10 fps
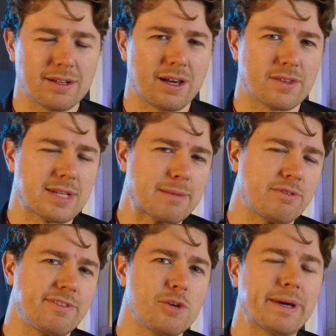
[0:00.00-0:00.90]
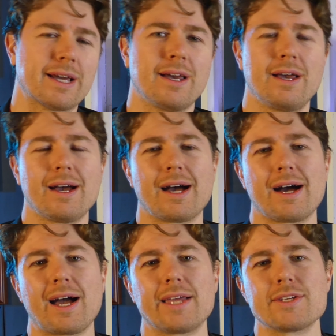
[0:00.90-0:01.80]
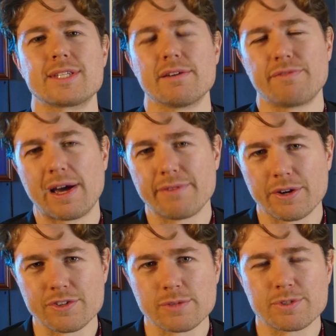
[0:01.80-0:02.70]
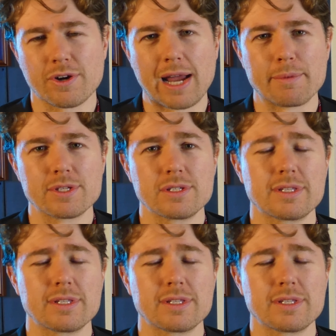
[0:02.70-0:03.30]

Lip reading: At the time of filming, I just hit 500 subscribers.